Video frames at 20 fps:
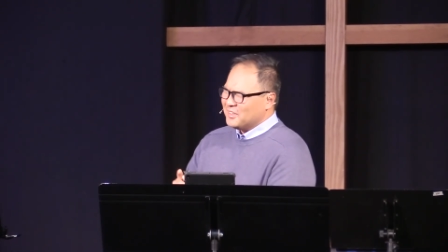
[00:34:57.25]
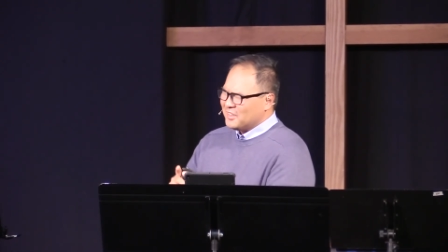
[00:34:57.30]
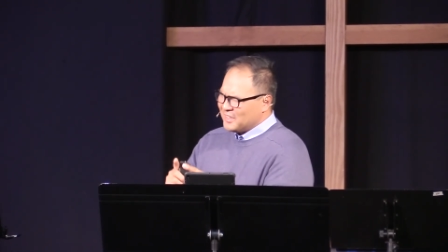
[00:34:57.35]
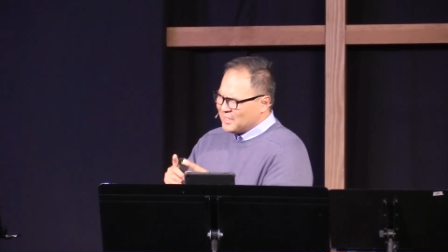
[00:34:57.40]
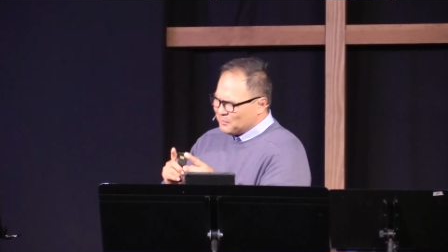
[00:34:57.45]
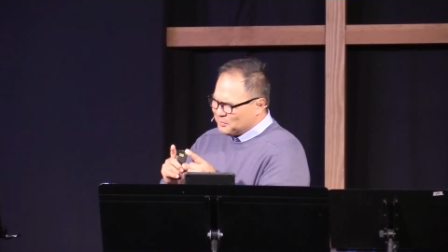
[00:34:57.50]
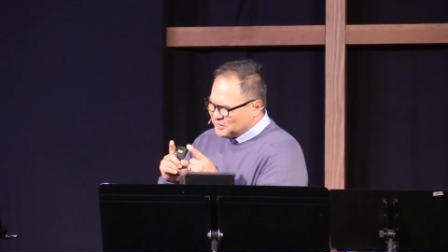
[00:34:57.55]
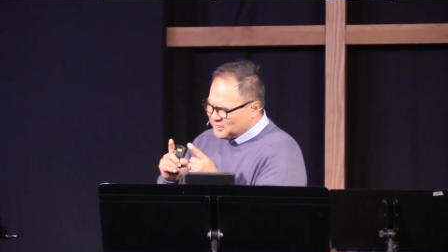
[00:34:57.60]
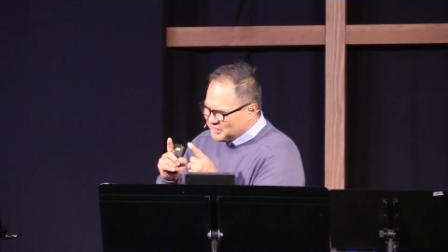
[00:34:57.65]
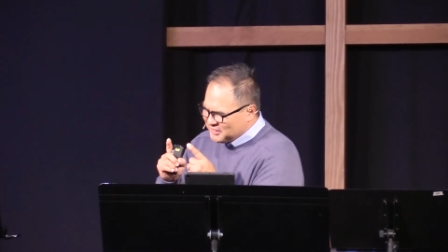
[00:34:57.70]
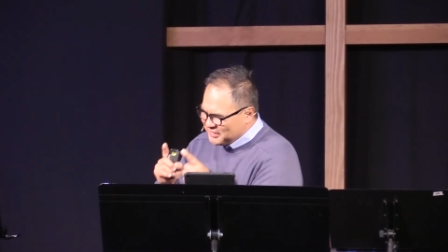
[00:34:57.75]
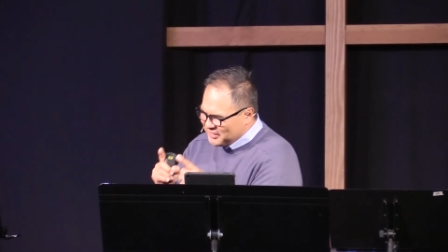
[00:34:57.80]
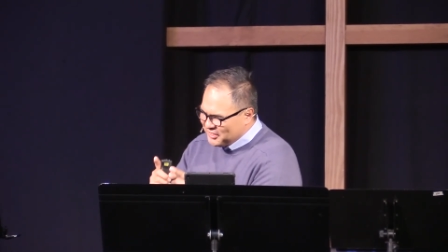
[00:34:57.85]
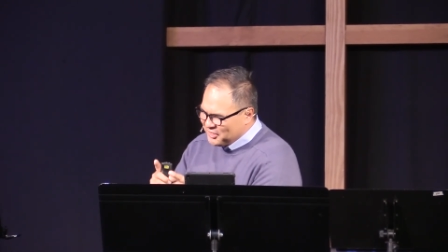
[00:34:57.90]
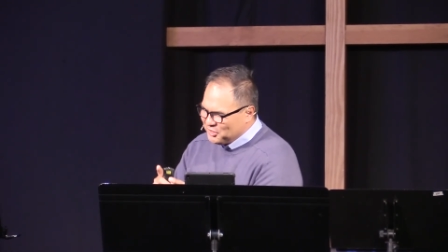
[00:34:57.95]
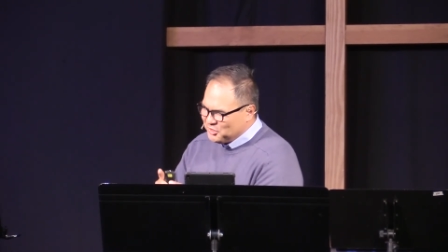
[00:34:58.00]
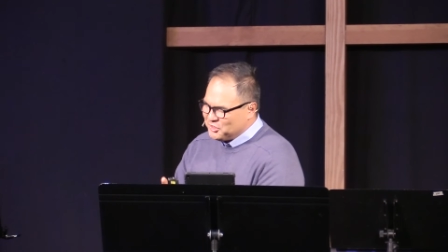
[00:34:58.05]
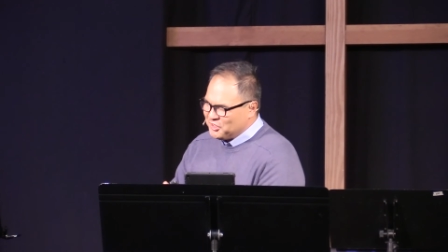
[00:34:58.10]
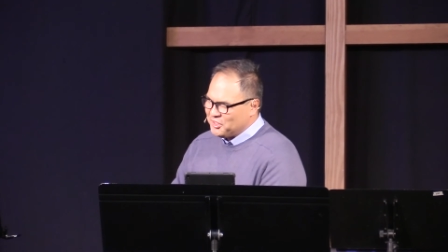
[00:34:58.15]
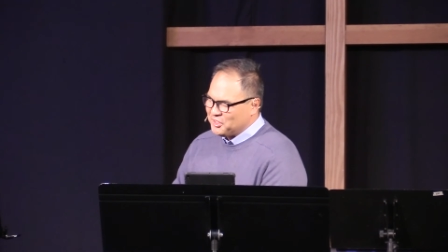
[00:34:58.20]
Keep
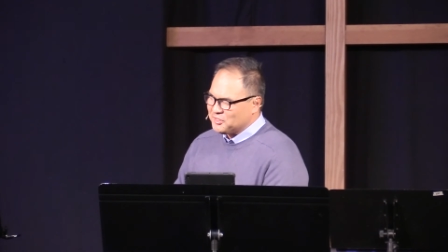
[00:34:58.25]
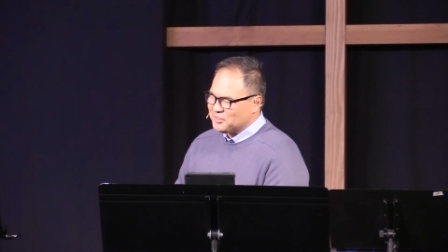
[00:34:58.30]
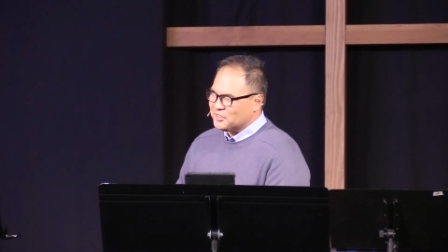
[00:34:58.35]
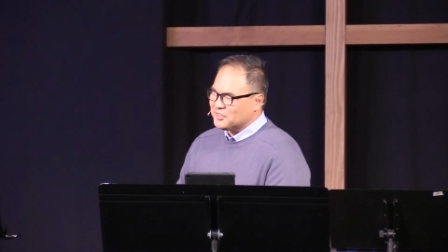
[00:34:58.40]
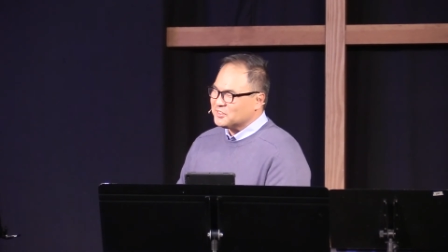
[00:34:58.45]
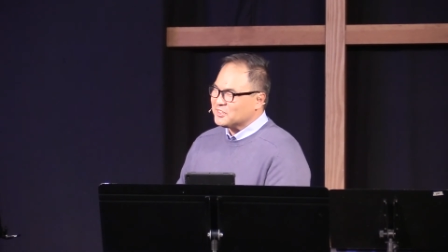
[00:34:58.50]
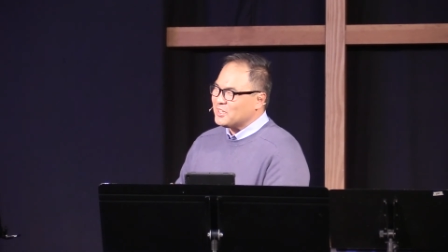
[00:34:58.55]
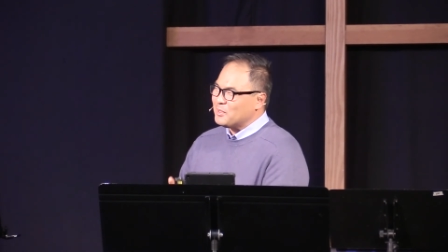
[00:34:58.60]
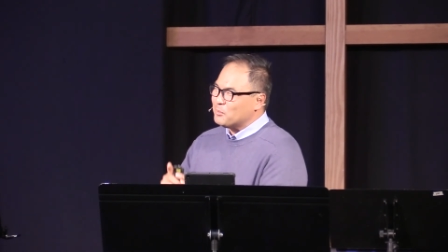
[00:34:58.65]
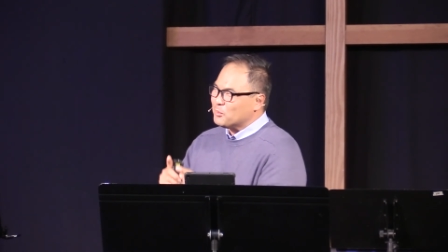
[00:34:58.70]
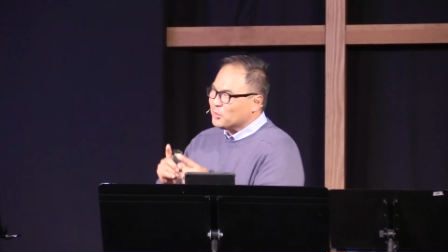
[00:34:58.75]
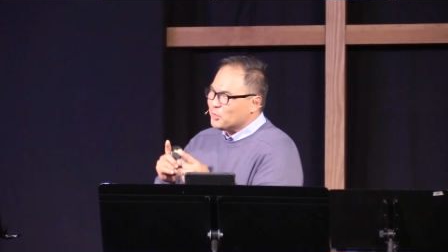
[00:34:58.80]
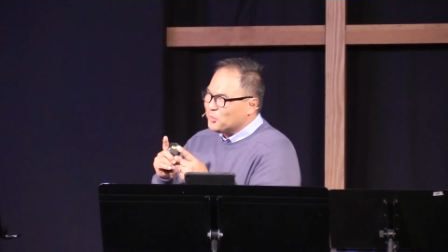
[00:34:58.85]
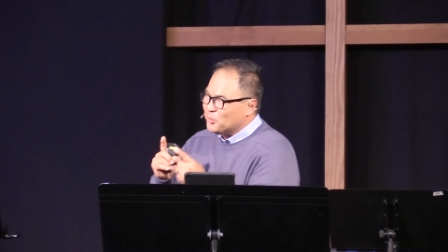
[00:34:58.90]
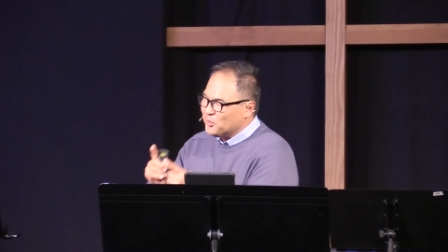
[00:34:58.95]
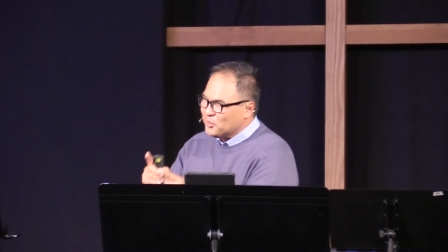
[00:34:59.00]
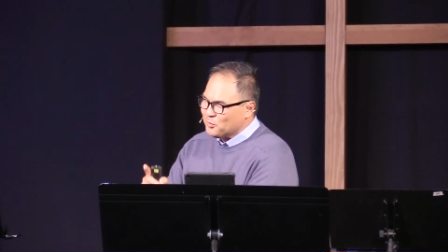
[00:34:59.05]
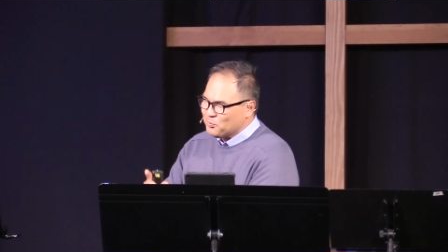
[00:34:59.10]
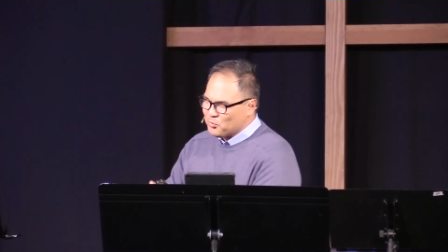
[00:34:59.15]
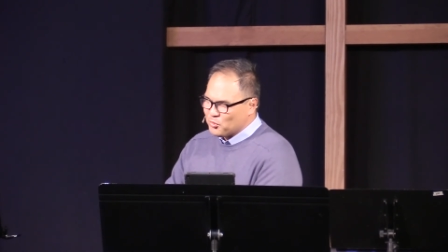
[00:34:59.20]
seeing Jesus. Keep
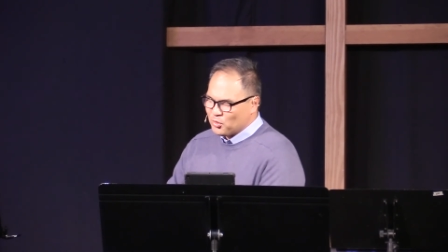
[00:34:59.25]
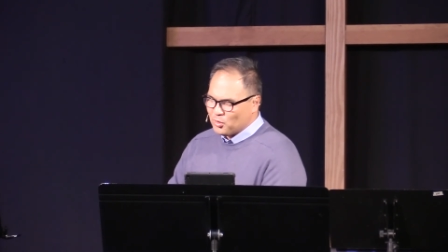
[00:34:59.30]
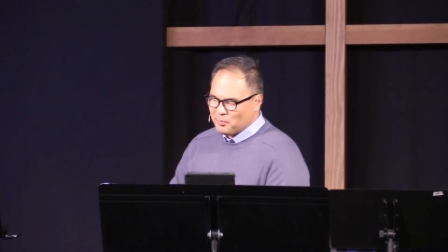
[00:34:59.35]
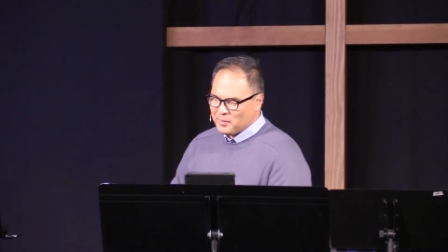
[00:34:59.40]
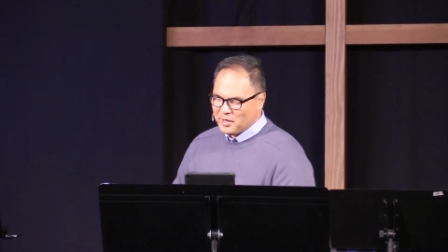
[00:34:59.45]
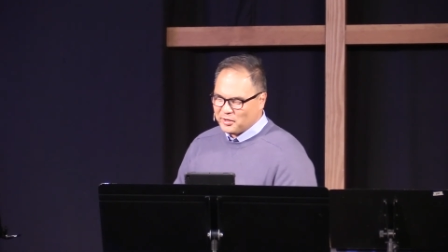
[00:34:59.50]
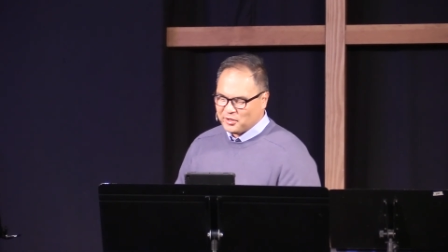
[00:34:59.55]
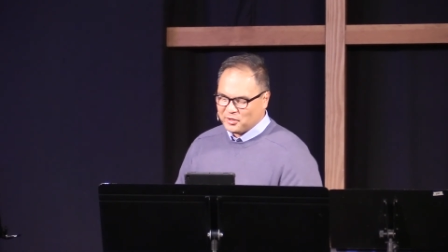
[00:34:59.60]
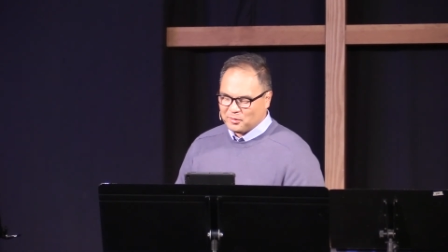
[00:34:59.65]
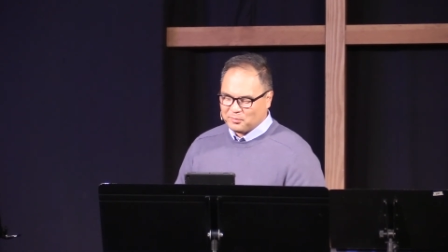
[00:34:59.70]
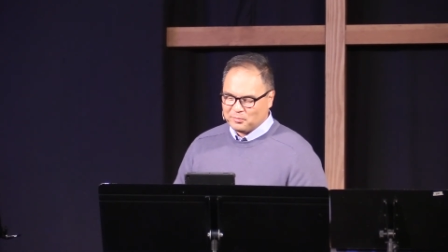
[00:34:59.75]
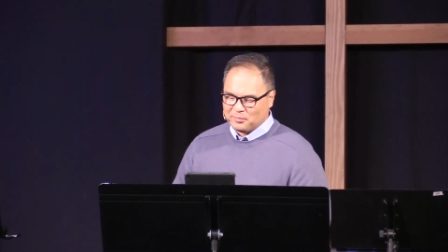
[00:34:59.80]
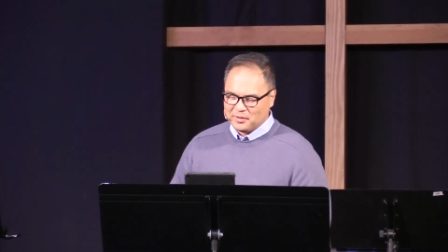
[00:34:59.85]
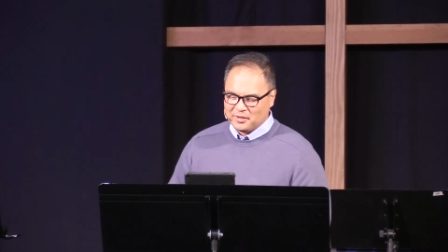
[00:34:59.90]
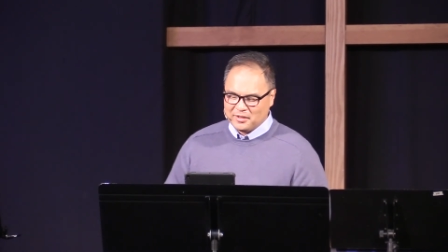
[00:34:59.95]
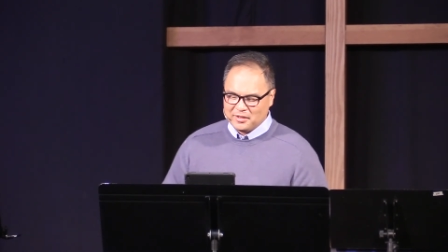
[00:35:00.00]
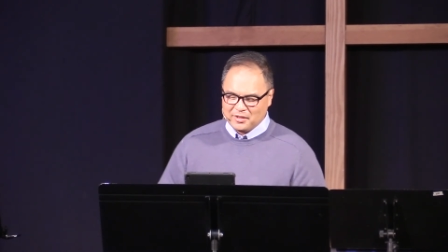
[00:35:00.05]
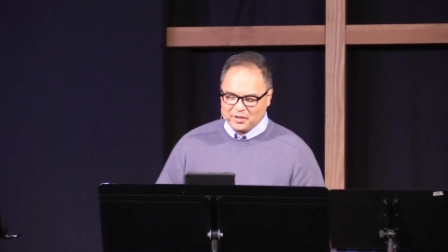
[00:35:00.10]
learning more about Him,